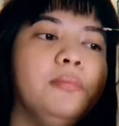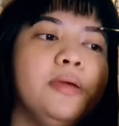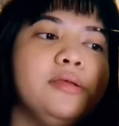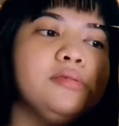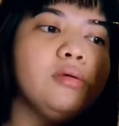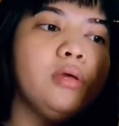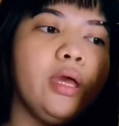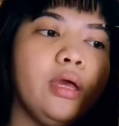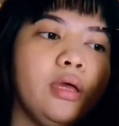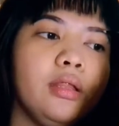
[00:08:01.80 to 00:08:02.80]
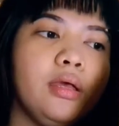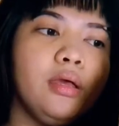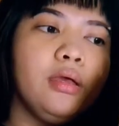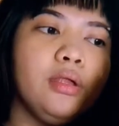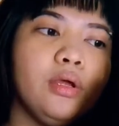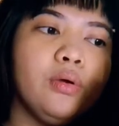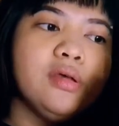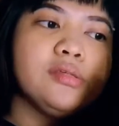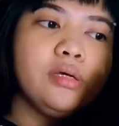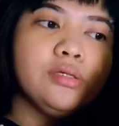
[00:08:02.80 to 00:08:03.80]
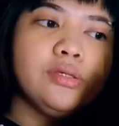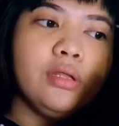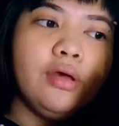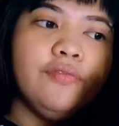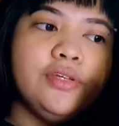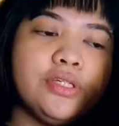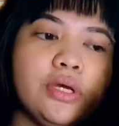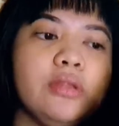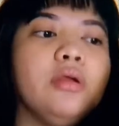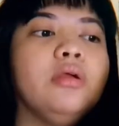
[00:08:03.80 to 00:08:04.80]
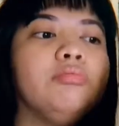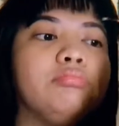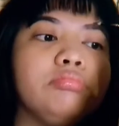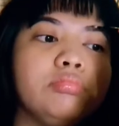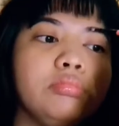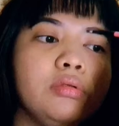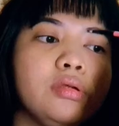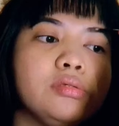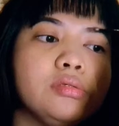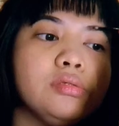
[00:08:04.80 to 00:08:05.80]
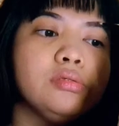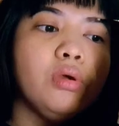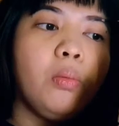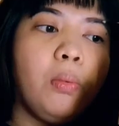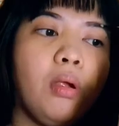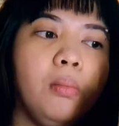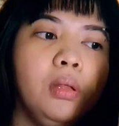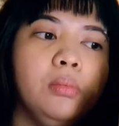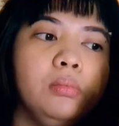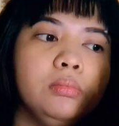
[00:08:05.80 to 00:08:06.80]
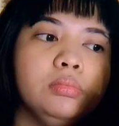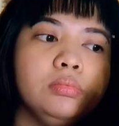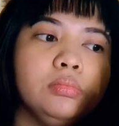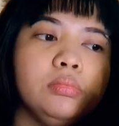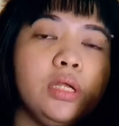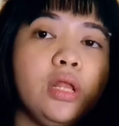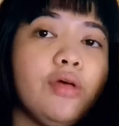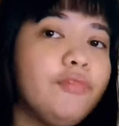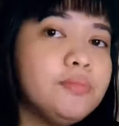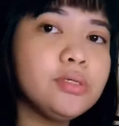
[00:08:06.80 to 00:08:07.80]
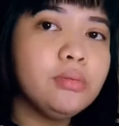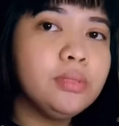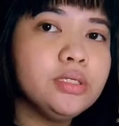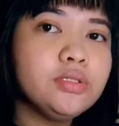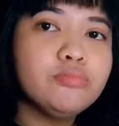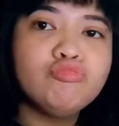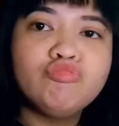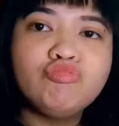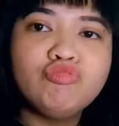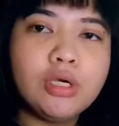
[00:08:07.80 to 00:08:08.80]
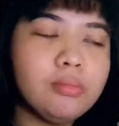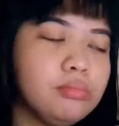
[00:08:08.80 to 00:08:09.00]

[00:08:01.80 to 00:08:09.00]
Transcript: but it's okay, like, you know, as long as you love each other, there's no problem. And I love him so much. Mm.